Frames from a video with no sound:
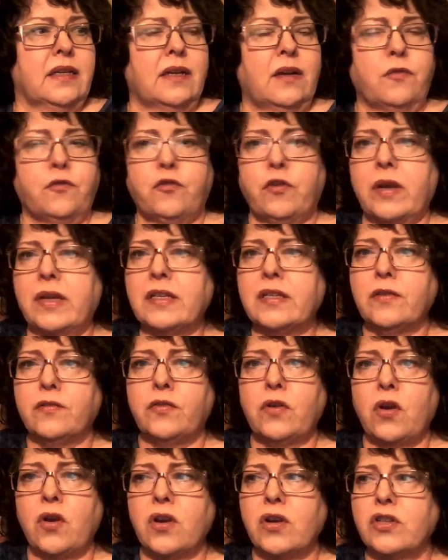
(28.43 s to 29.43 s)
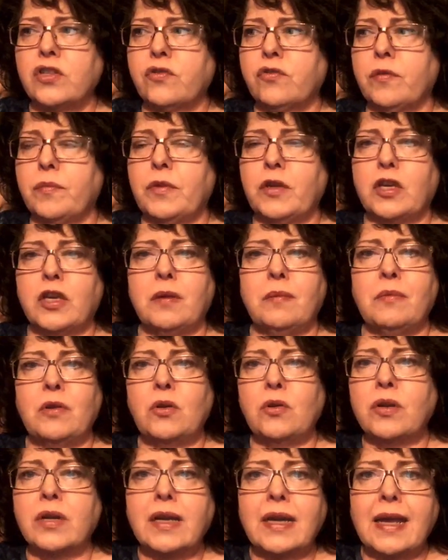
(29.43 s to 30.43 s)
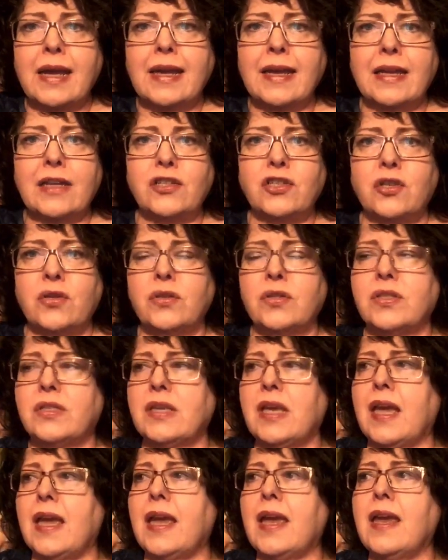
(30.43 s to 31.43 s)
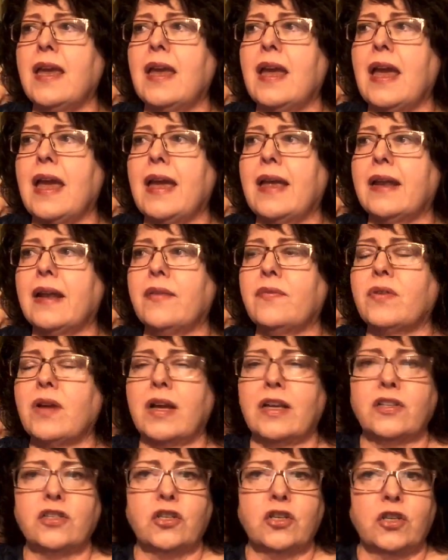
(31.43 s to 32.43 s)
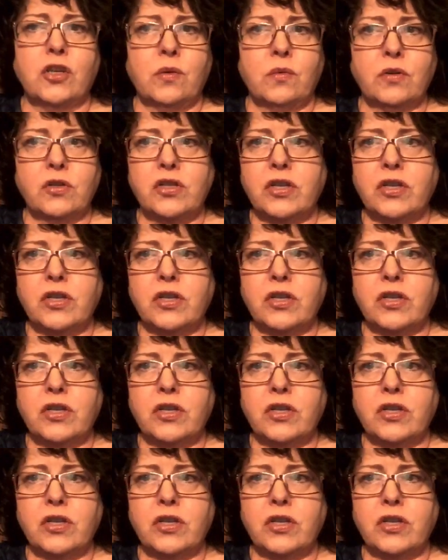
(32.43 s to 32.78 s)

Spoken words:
friend of ours from the community, I guess you'd say, and I've gotten to know her.